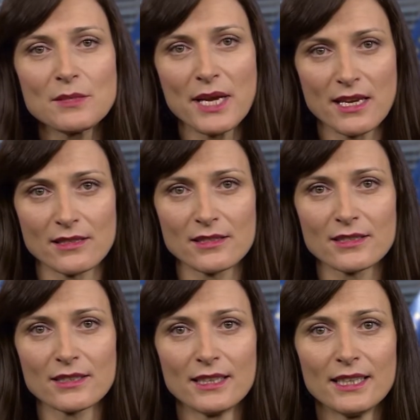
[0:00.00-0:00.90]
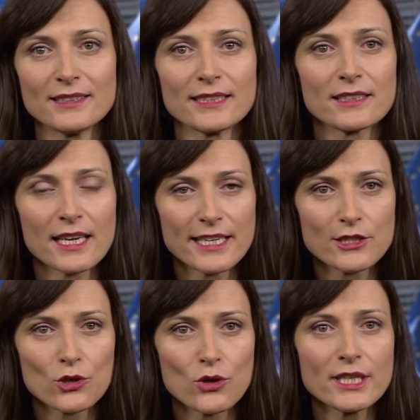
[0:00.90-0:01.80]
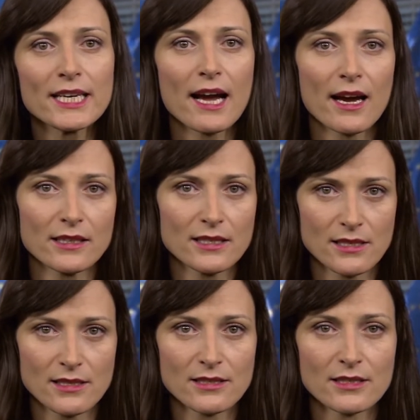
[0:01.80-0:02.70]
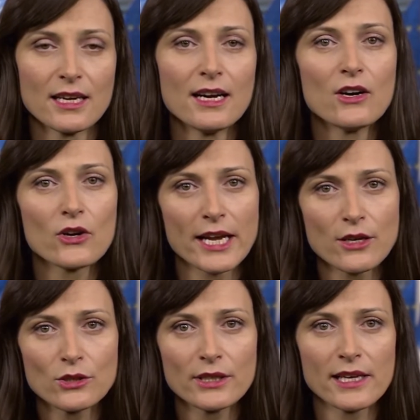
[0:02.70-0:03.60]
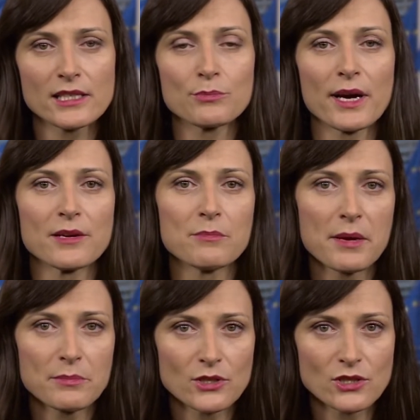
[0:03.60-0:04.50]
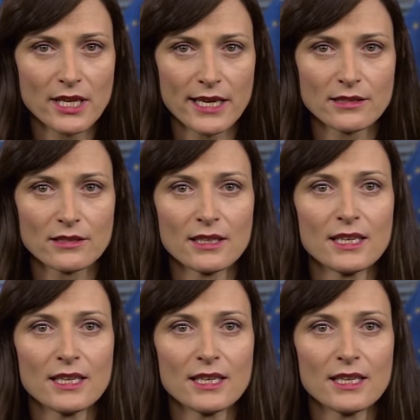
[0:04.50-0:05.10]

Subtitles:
means that electronic IDs recognized by a member state,